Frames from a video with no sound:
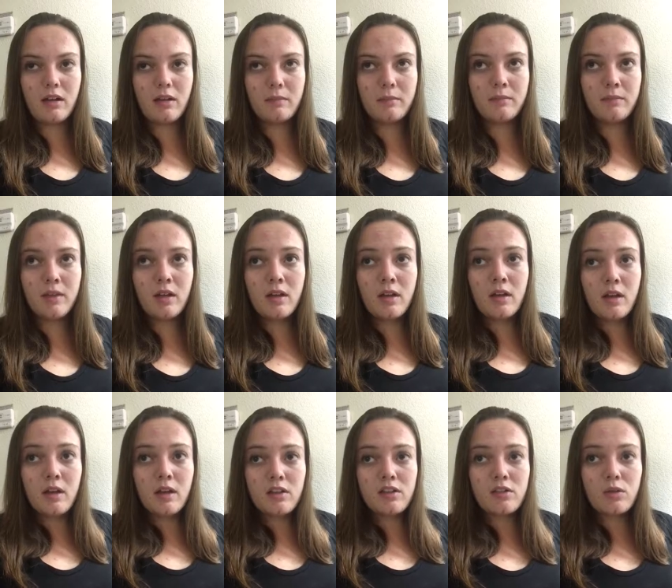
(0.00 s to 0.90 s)
Um,
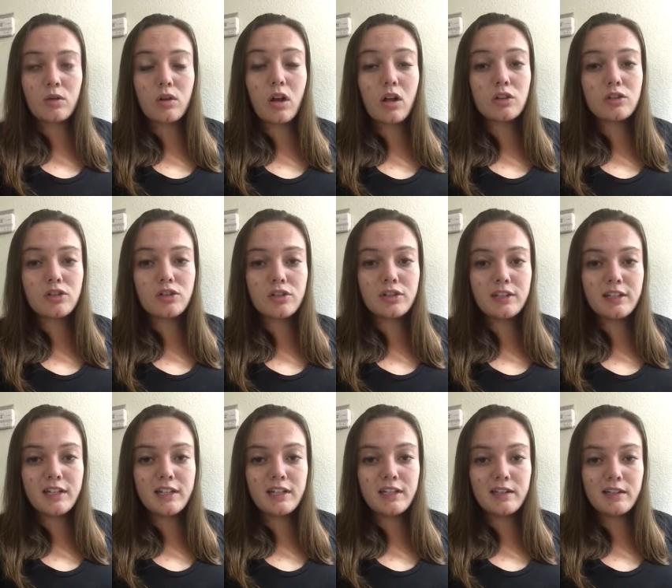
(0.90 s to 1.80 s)
so
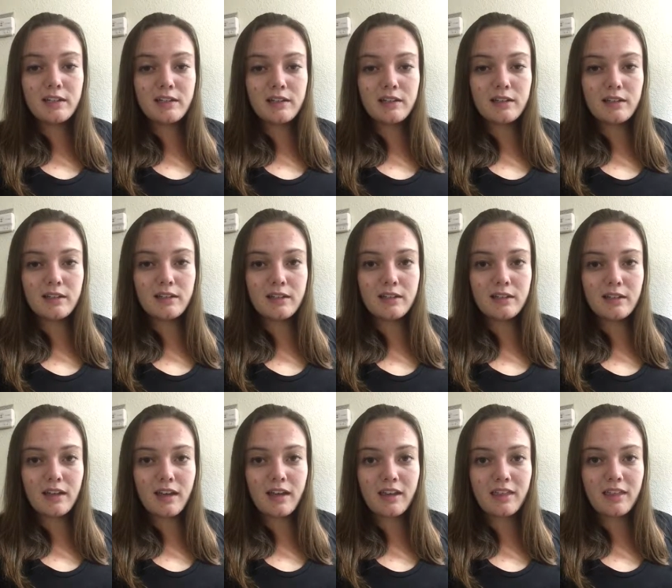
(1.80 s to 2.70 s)
culturally,
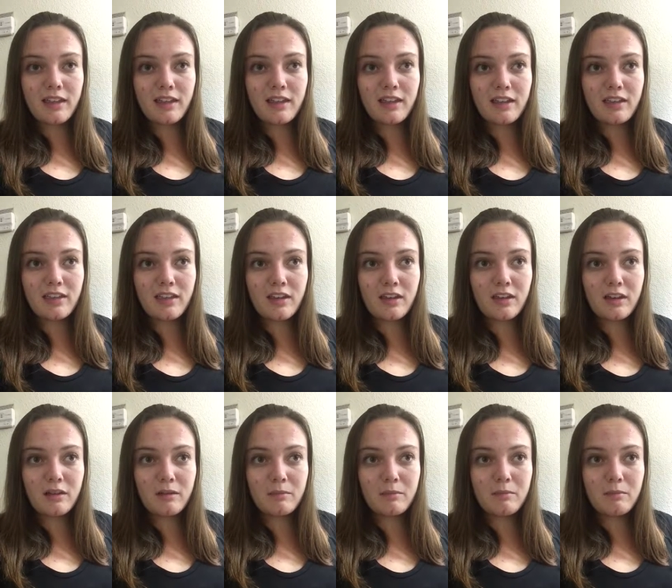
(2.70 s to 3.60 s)
I think
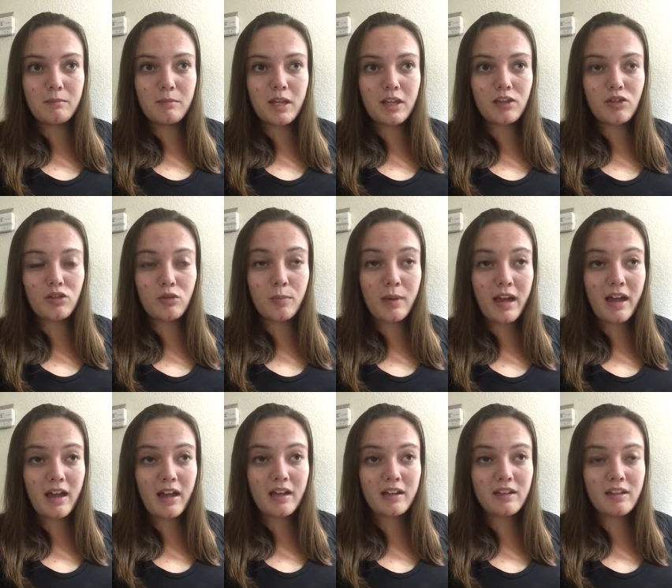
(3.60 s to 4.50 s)
the menstrual
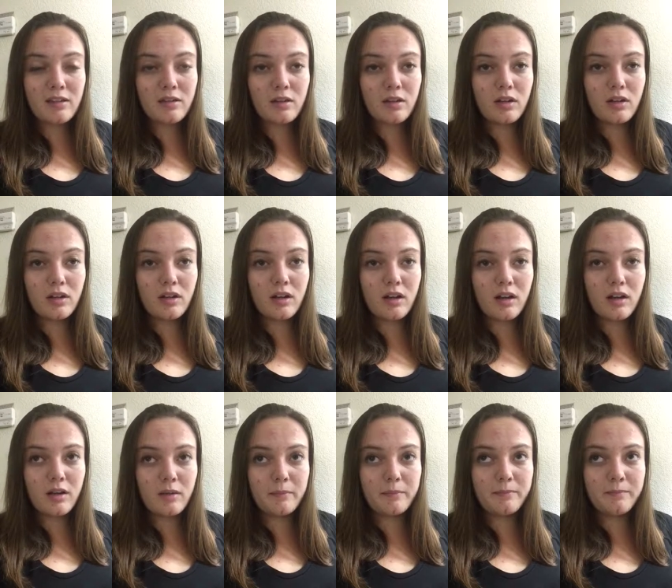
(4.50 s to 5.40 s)
pads
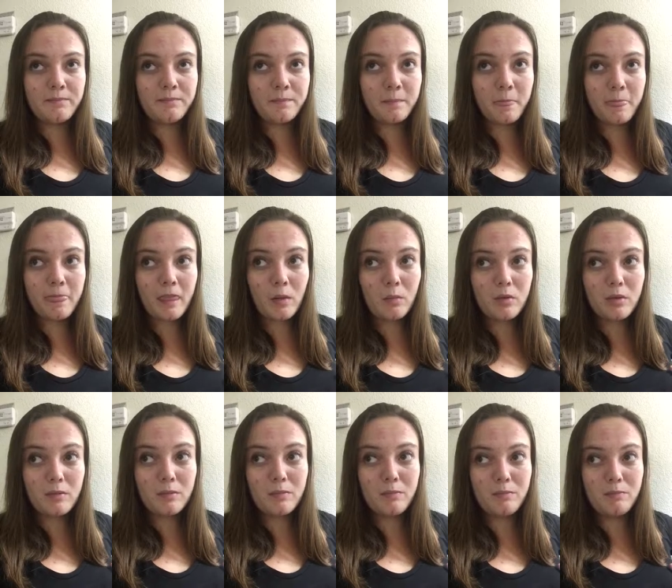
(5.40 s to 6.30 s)
um,
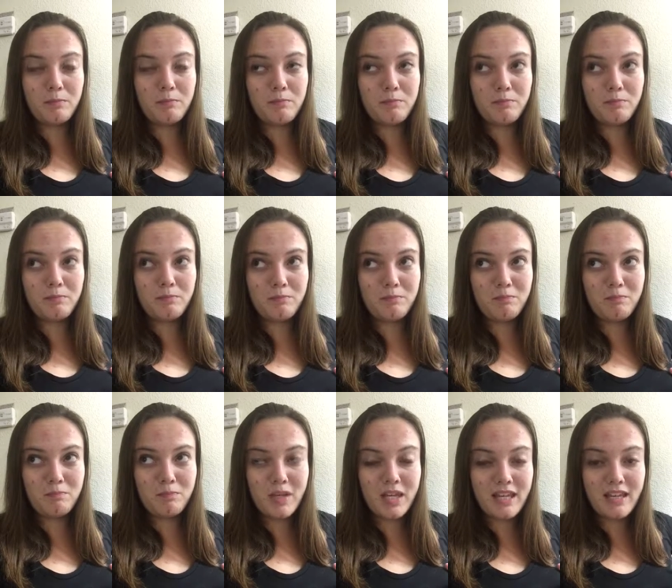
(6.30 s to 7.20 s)
would
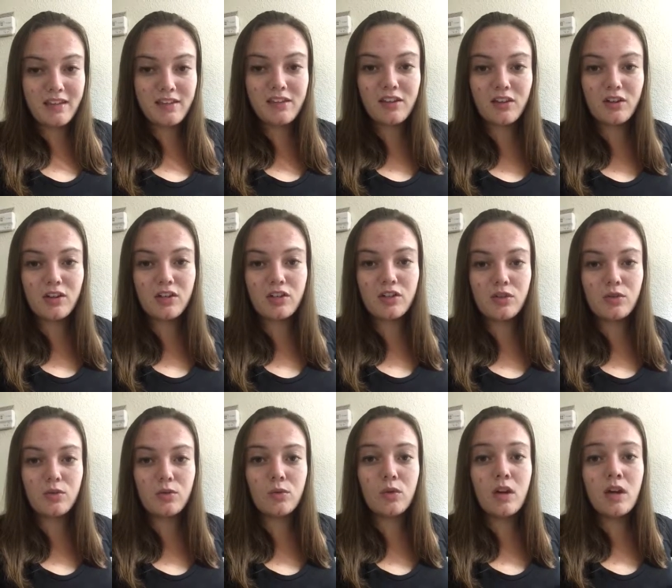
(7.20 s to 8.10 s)
be easier to
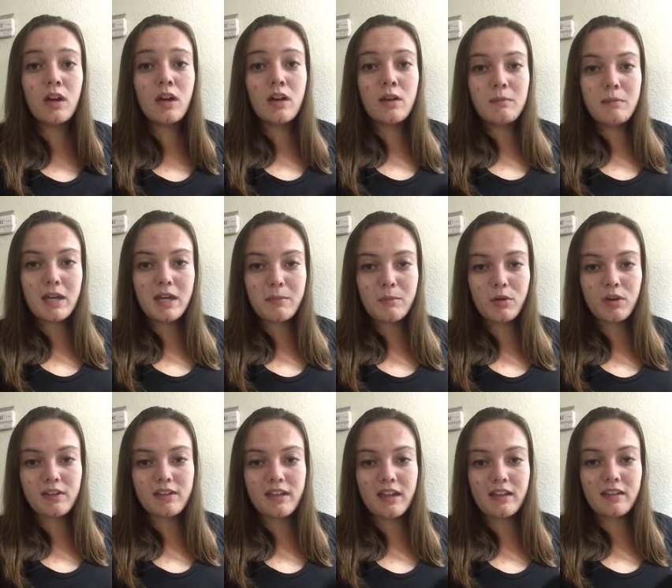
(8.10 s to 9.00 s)
do, make
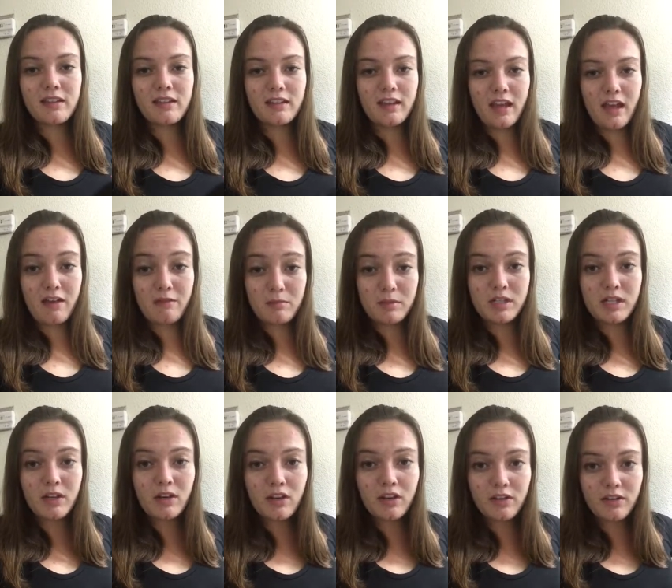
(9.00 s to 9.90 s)
more sense. They have
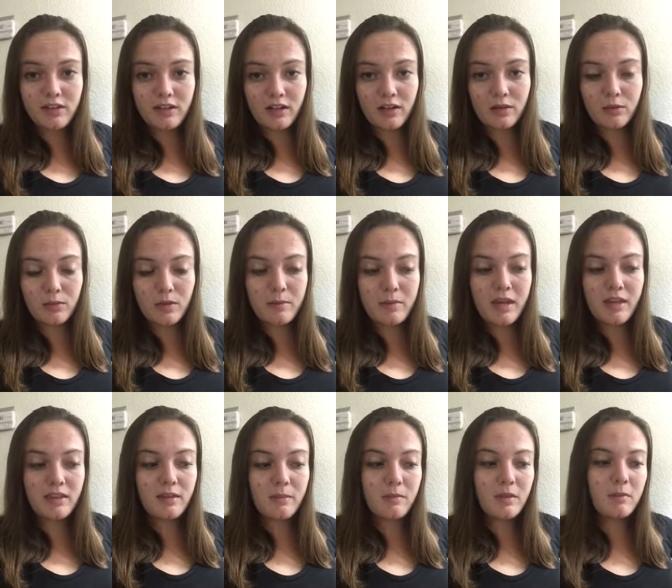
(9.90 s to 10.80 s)
materials there to
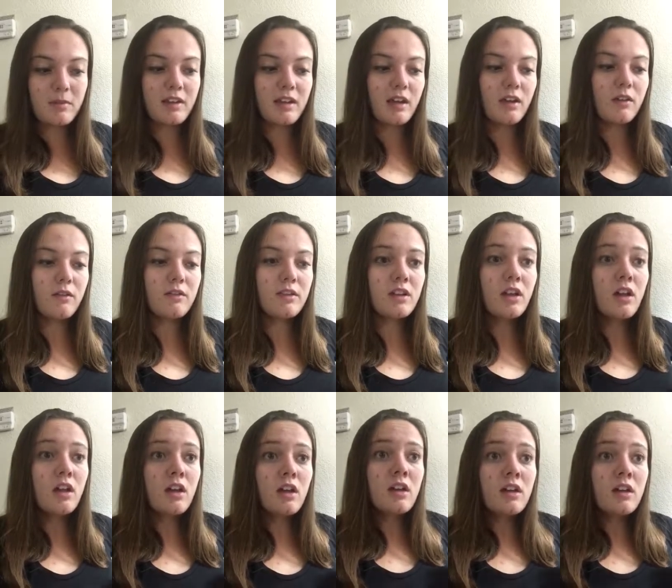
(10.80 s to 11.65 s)
remake them themselves.